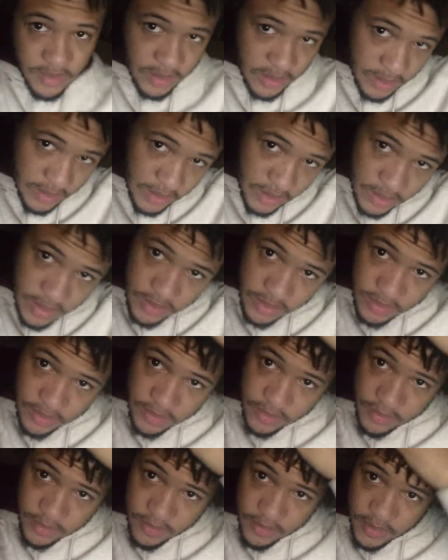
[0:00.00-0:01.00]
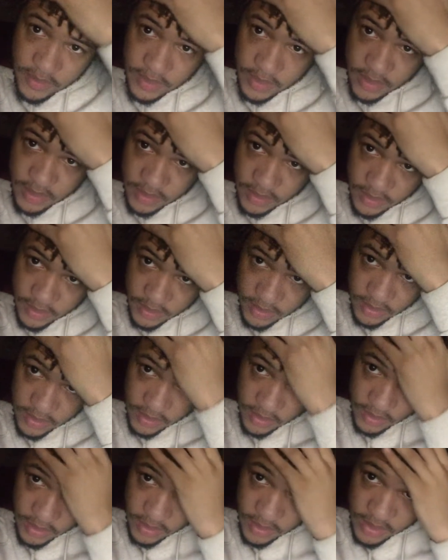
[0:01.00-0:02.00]
At least,
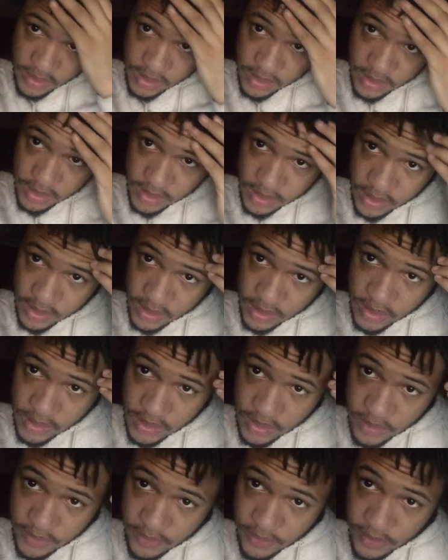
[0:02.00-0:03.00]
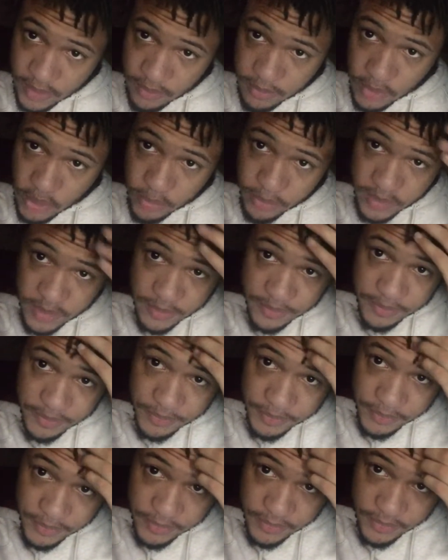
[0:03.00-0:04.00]
for the moment,
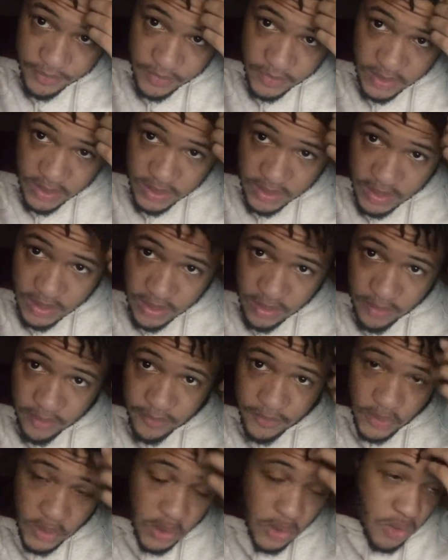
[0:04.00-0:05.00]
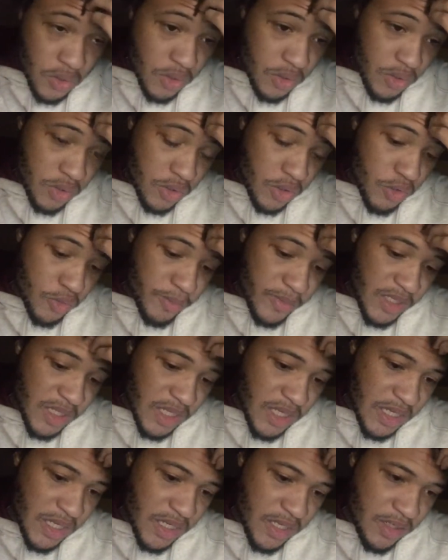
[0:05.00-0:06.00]
our vlogs are going to be
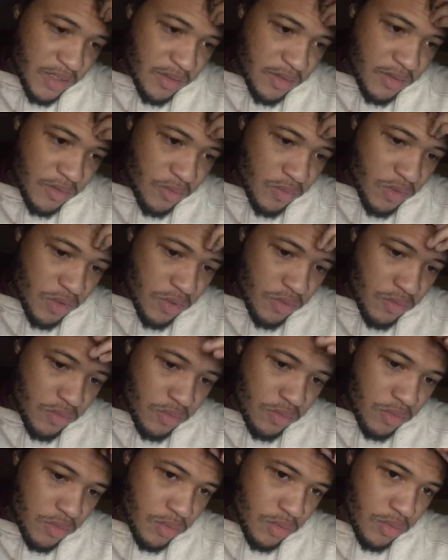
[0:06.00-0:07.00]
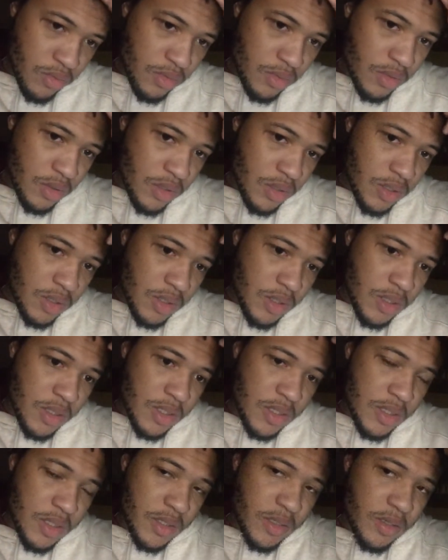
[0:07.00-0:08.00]
like, you know,
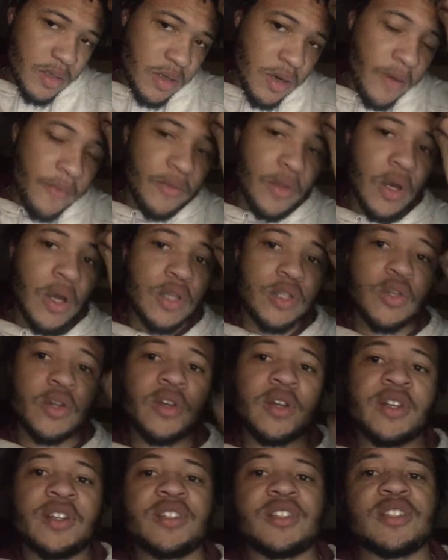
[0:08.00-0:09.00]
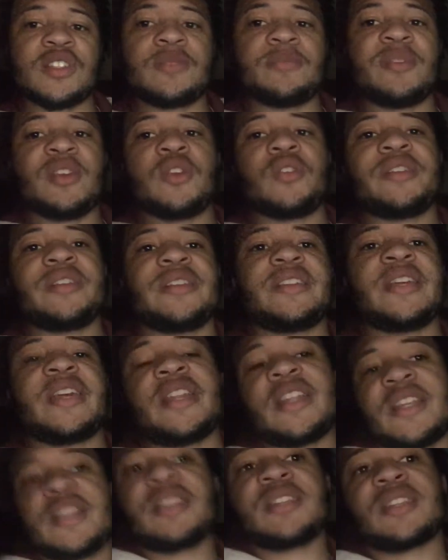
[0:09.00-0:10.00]
our vlogs aren't going to just be on a
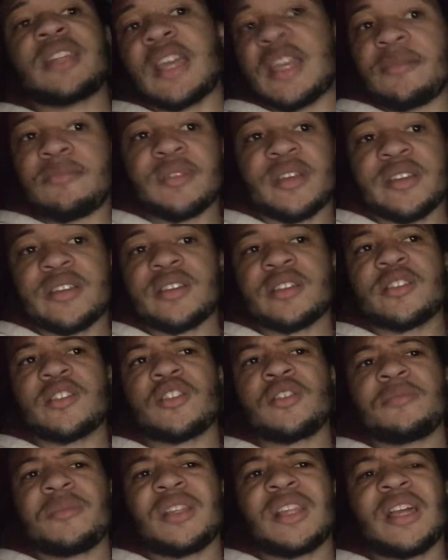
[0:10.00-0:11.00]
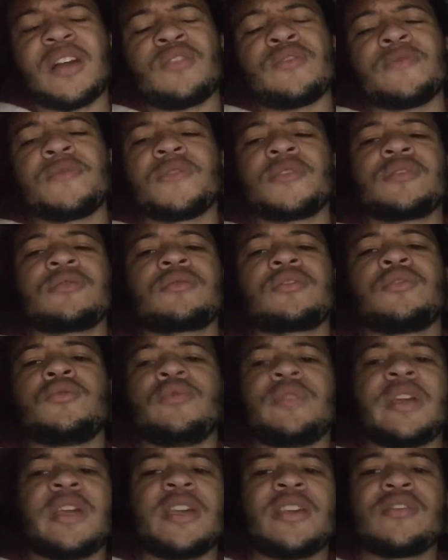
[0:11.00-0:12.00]
day-to-day basis. They're going to be like over
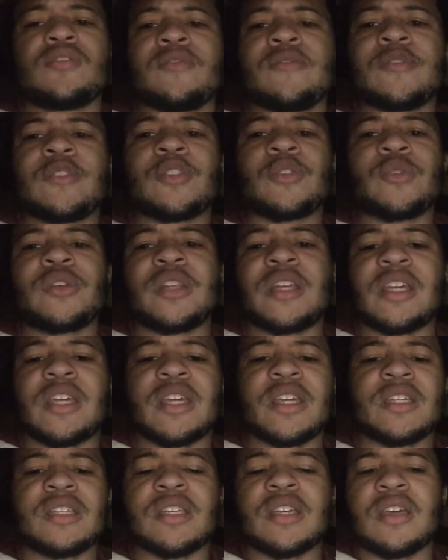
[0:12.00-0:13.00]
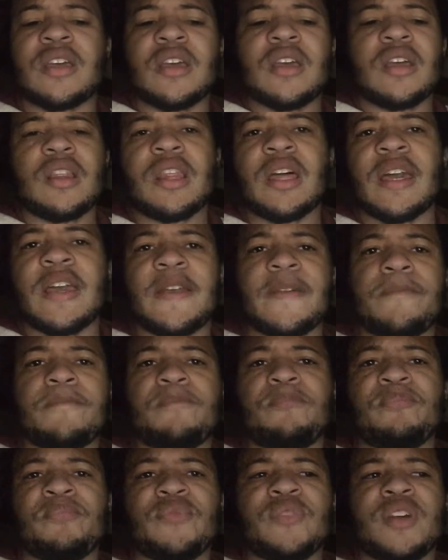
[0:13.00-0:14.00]
2 days, over 3 days, like,
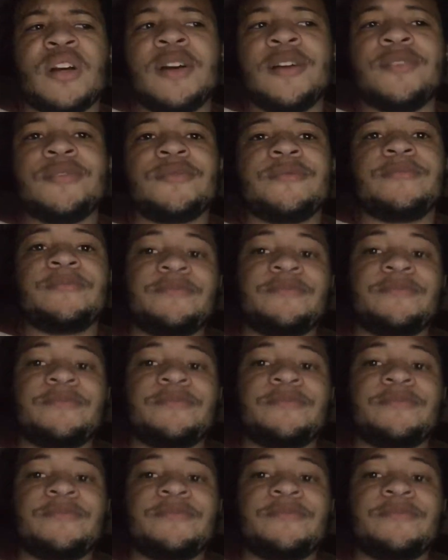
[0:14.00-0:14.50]
of